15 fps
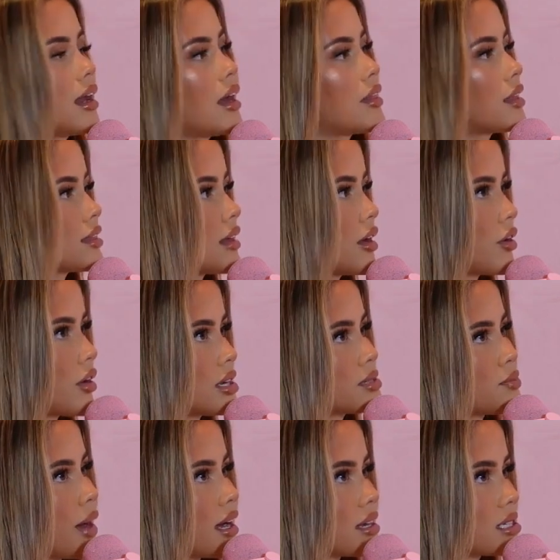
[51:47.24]
I think that goes
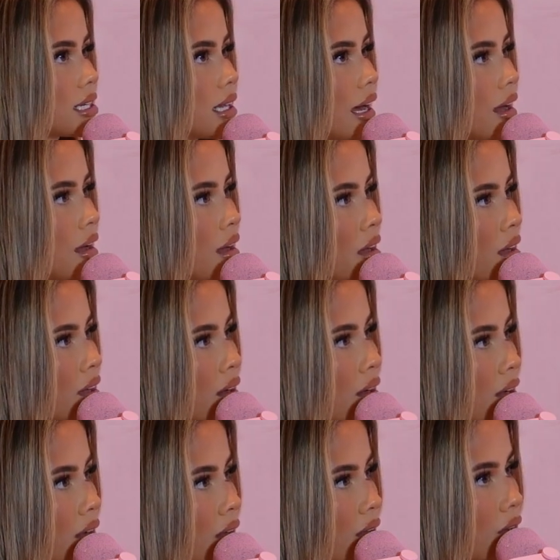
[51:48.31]
back to like
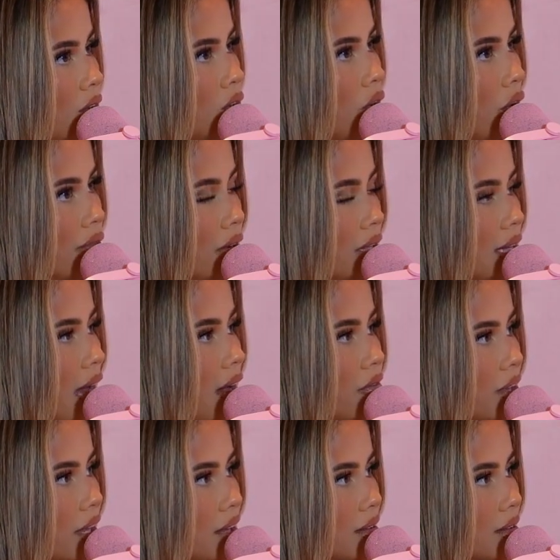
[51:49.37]
not really
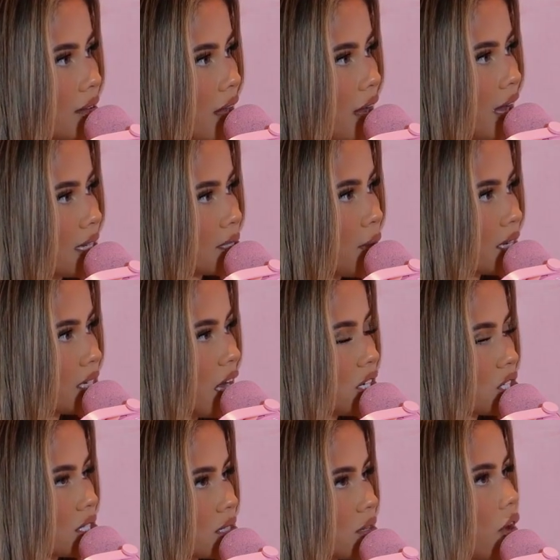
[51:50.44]
having
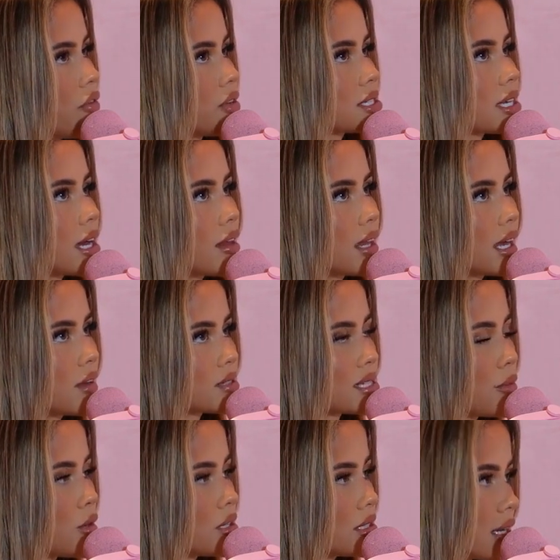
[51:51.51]
expectations. Obviously, I think if
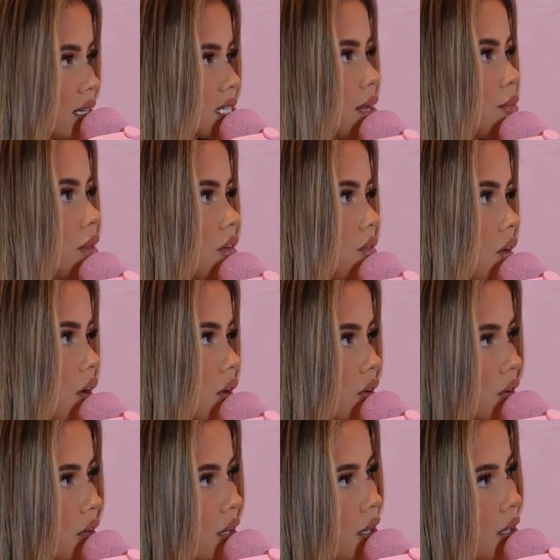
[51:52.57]
someone does something
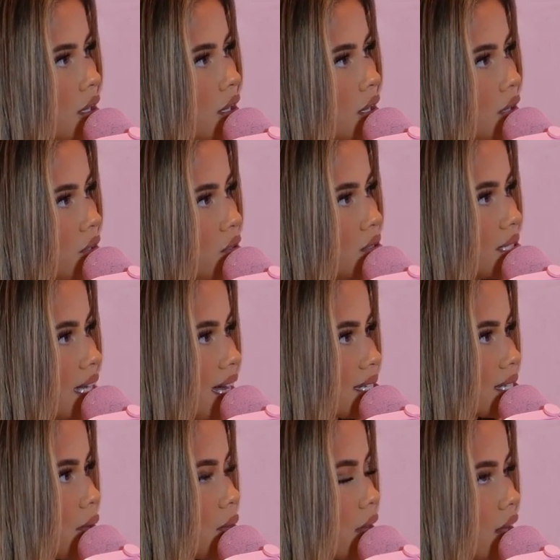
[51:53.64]
wrong, you say
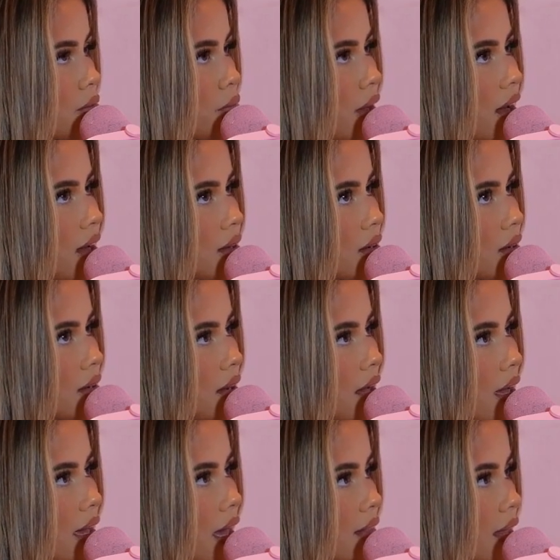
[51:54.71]
something. But
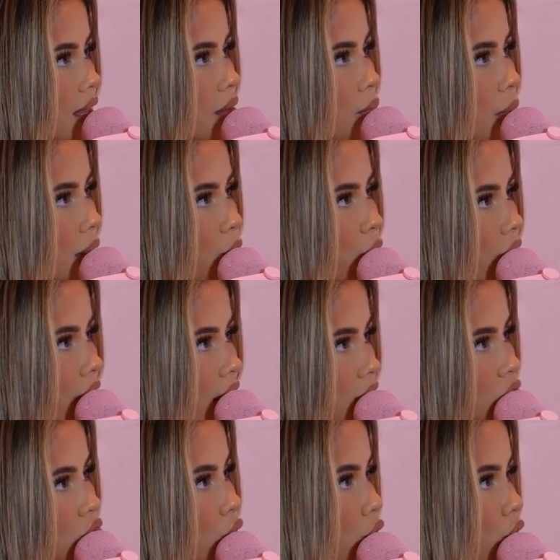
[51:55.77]
again, like the people that I
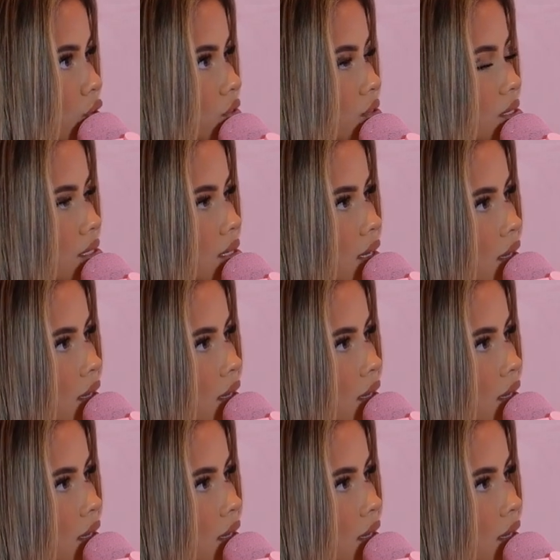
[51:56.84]
choose